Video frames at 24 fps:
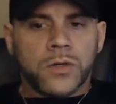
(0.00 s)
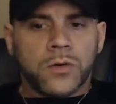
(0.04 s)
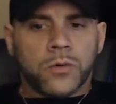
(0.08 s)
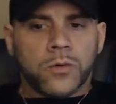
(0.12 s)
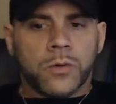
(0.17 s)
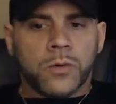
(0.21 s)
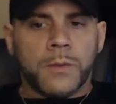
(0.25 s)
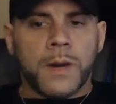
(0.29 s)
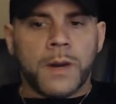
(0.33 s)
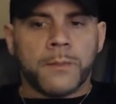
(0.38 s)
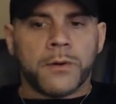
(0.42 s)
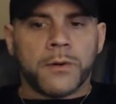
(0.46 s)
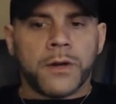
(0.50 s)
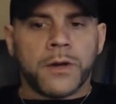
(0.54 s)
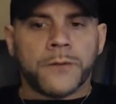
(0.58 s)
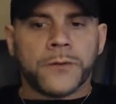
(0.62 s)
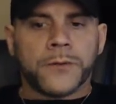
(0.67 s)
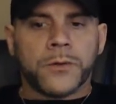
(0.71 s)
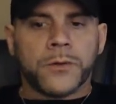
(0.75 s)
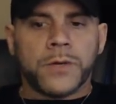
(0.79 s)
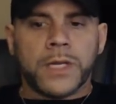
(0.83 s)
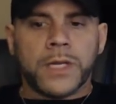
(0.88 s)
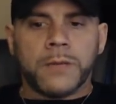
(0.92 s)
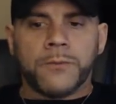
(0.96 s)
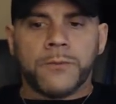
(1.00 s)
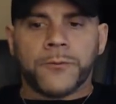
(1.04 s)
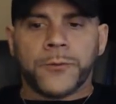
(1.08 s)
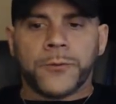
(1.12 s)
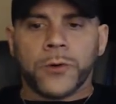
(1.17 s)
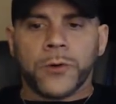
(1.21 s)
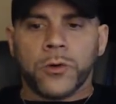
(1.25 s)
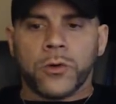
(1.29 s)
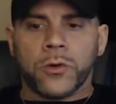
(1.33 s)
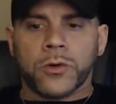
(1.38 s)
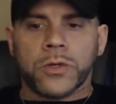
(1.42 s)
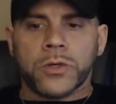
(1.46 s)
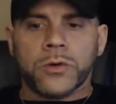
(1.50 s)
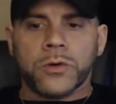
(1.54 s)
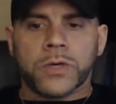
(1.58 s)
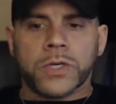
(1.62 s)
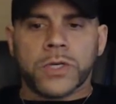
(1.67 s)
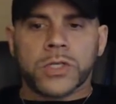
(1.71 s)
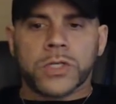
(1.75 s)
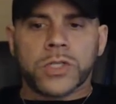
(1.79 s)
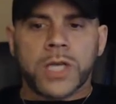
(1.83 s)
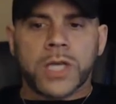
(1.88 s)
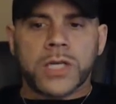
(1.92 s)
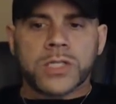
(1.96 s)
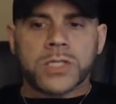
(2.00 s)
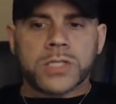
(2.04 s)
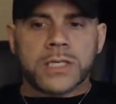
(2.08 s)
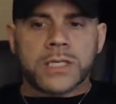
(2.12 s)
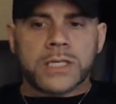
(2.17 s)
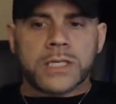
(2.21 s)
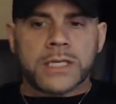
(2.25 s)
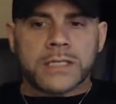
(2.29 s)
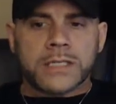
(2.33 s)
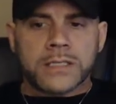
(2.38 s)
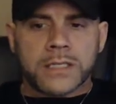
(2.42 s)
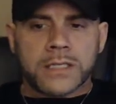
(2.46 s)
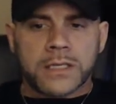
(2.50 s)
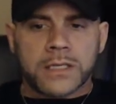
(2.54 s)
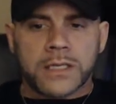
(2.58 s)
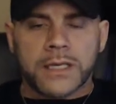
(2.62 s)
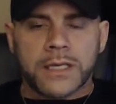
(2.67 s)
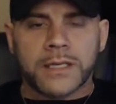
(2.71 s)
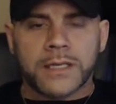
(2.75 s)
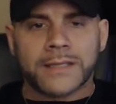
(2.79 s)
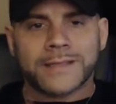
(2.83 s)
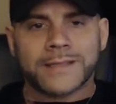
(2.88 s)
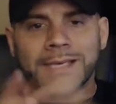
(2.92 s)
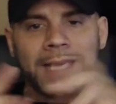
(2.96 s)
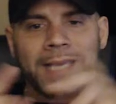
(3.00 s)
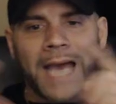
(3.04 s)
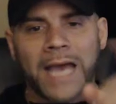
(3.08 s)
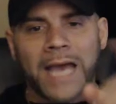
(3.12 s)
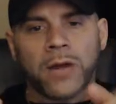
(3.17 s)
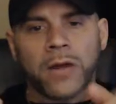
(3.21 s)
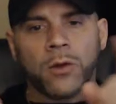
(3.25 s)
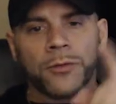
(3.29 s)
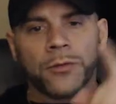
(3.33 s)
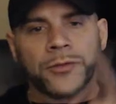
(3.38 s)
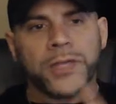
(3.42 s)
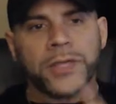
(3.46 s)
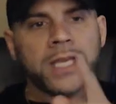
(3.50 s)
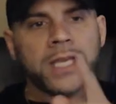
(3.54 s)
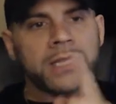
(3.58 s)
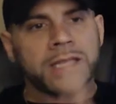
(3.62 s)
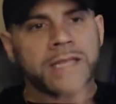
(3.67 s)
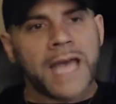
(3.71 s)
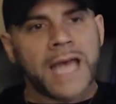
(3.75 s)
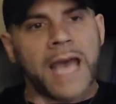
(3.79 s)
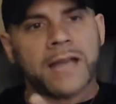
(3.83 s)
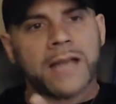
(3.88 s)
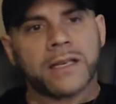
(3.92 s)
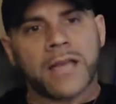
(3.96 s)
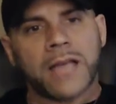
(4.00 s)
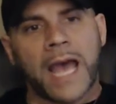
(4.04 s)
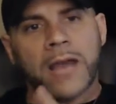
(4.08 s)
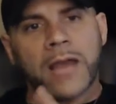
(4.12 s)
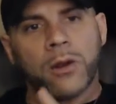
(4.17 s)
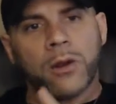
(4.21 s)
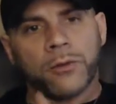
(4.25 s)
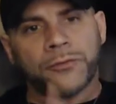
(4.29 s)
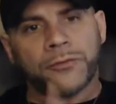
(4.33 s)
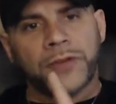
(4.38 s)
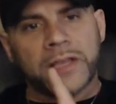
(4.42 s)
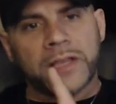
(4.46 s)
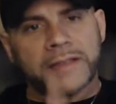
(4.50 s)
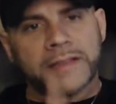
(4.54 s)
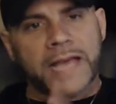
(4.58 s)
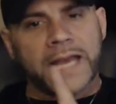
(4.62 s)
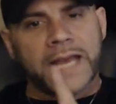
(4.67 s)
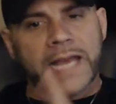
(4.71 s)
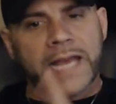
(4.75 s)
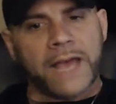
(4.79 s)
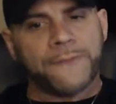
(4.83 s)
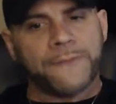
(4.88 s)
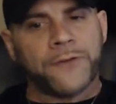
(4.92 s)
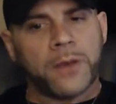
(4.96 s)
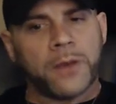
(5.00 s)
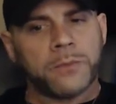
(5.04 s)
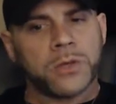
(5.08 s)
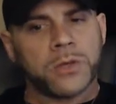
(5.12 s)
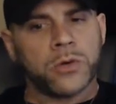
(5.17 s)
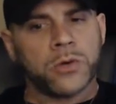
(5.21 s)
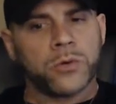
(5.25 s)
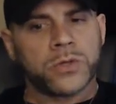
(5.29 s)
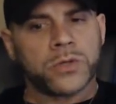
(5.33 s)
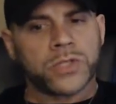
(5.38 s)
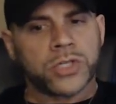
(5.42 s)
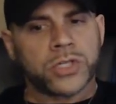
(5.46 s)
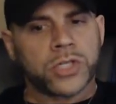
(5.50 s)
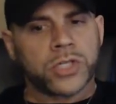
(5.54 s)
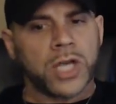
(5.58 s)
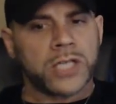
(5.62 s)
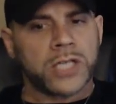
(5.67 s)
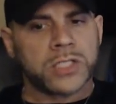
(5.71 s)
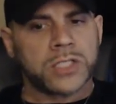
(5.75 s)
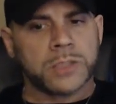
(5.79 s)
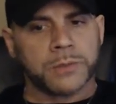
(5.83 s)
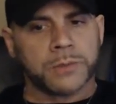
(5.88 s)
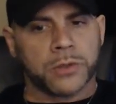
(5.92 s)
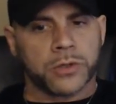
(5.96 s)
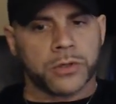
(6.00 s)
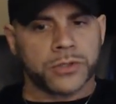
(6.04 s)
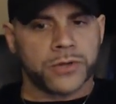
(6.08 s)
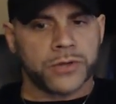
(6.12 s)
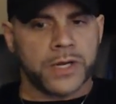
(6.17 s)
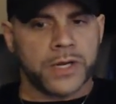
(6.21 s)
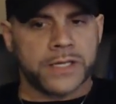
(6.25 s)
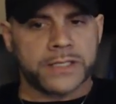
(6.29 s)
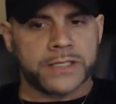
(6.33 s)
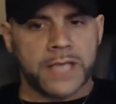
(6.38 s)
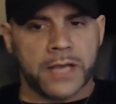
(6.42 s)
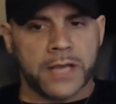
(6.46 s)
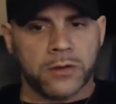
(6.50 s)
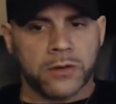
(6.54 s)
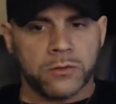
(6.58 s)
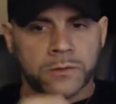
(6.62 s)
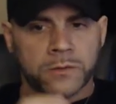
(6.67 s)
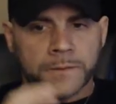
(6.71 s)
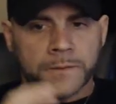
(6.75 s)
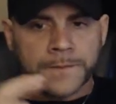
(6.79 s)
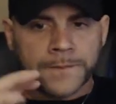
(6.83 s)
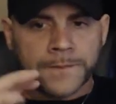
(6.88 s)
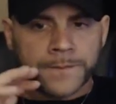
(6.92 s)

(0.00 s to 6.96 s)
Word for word: Remember, if you need fuel, you can change the disc. And see, I don't think that I don't think that FMU is adjustable at cycle.